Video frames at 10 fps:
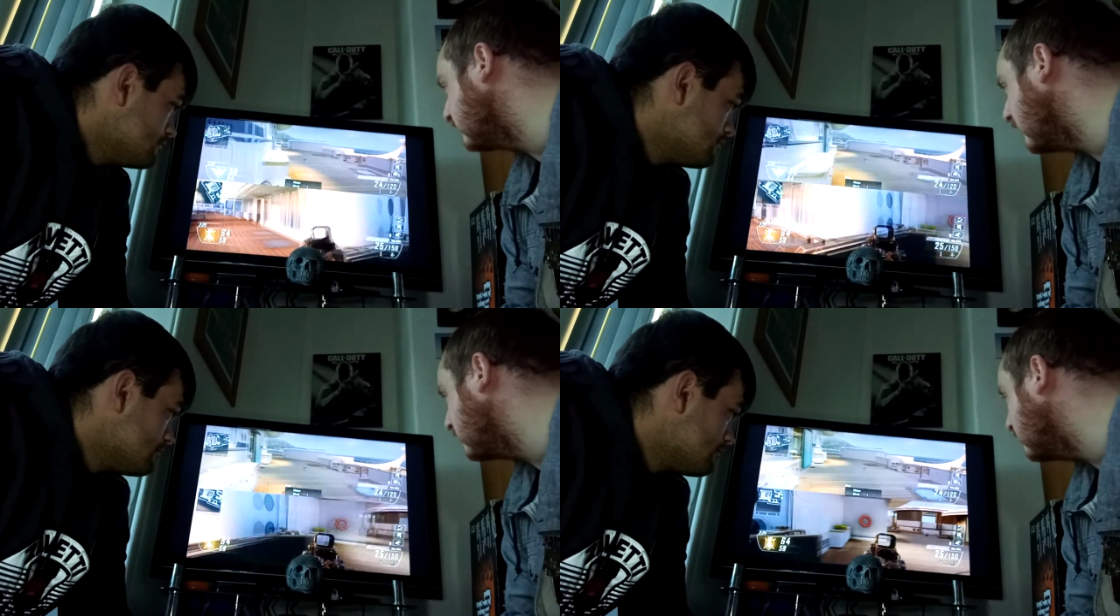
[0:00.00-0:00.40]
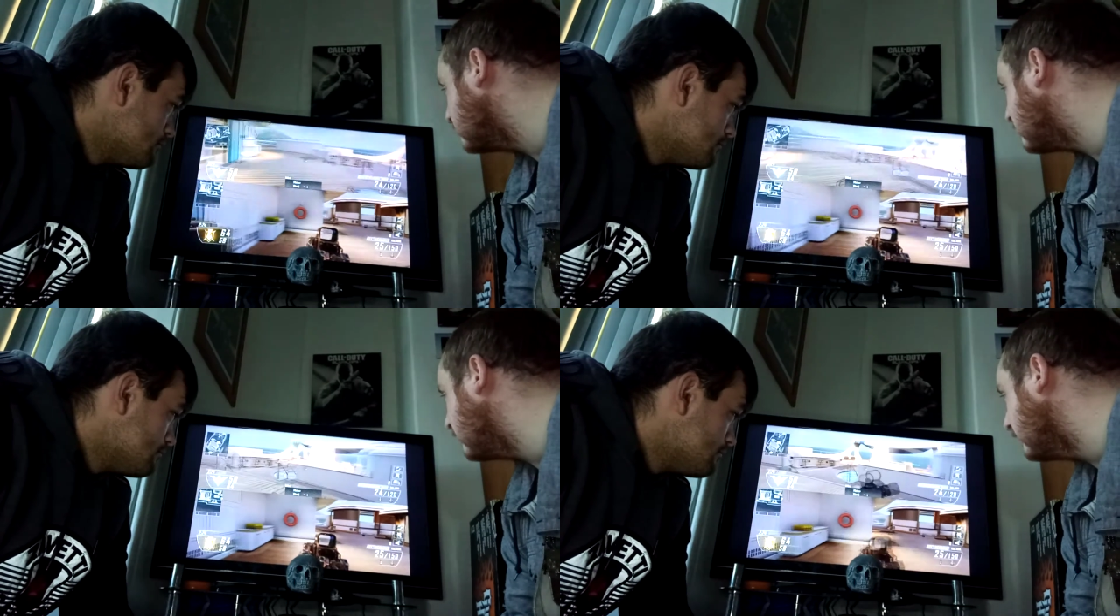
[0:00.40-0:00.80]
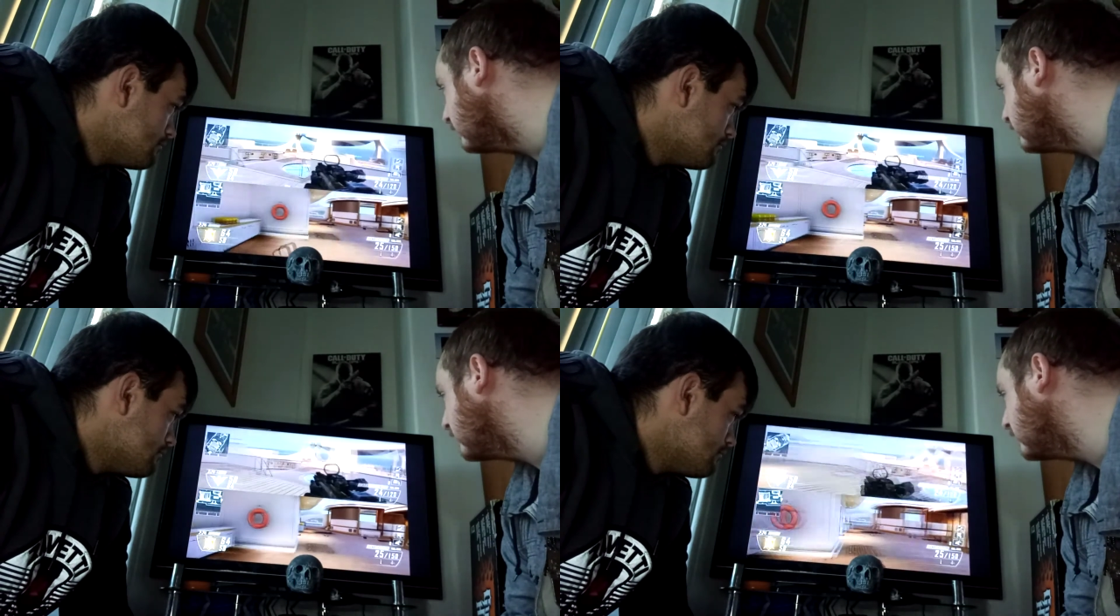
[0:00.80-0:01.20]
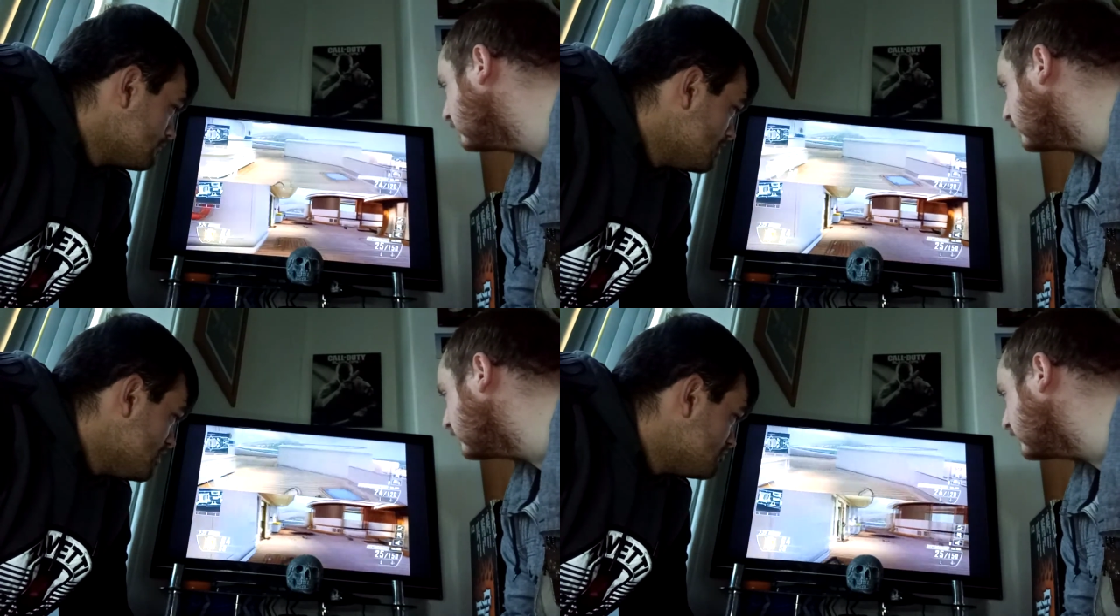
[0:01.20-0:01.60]
Dark Knight Hotline.
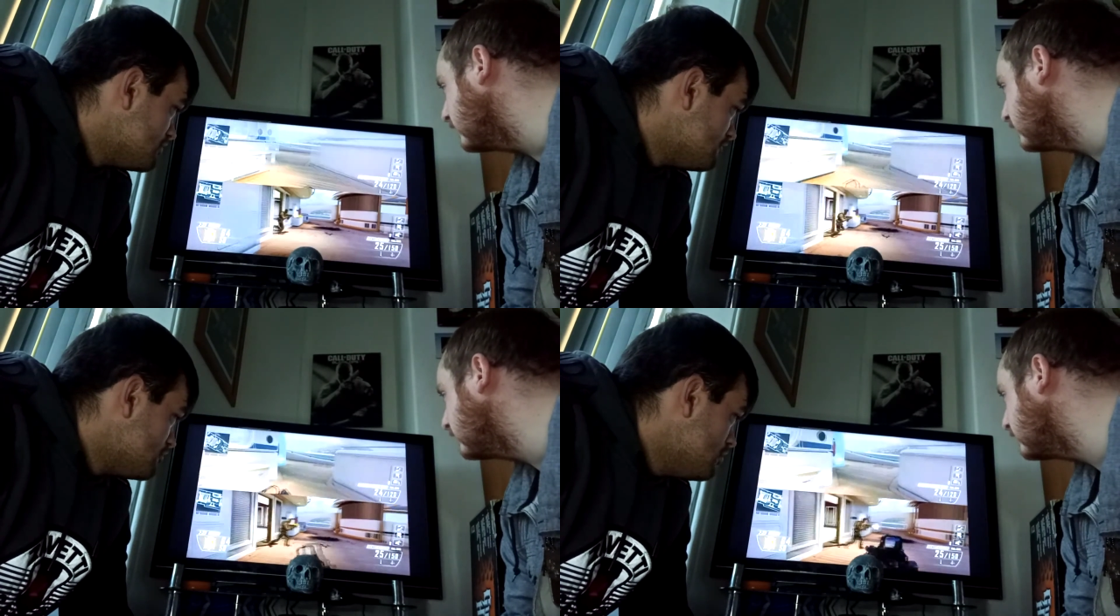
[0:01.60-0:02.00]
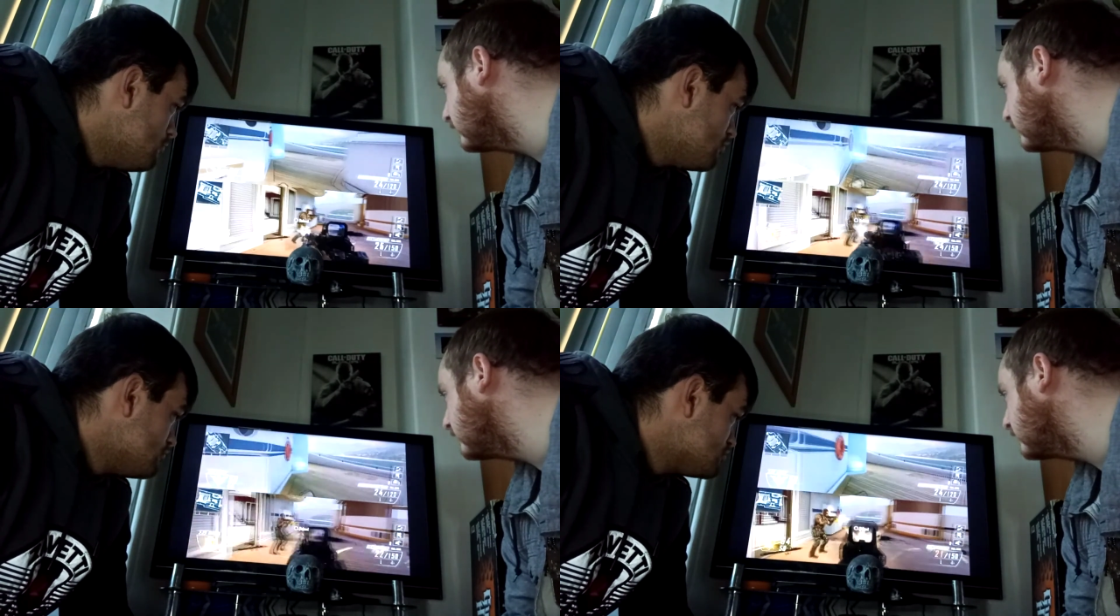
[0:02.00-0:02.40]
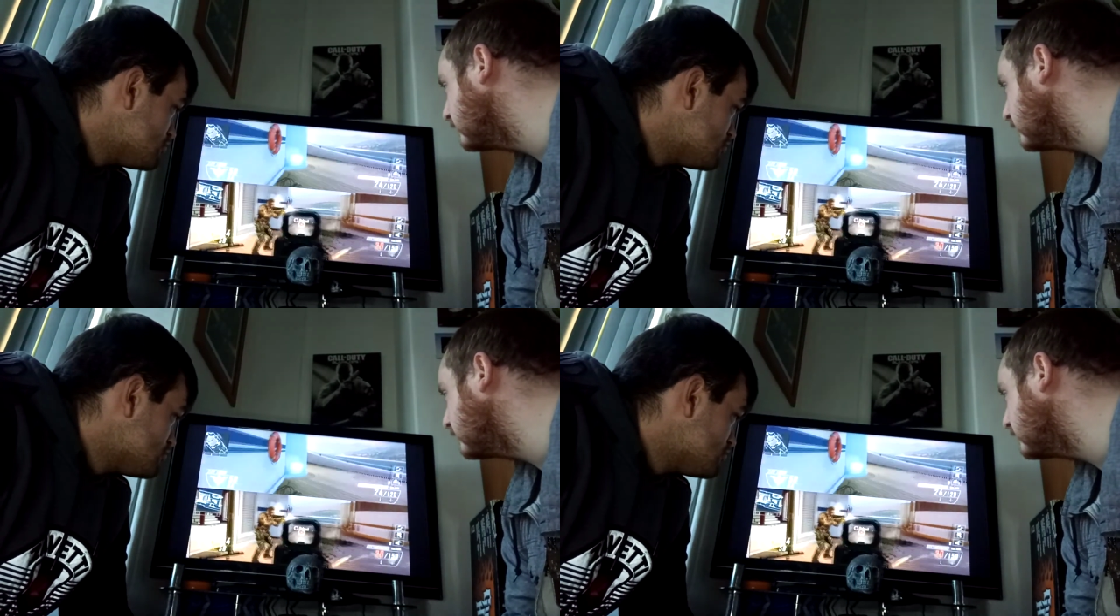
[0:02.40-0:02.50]
I don't even know what he was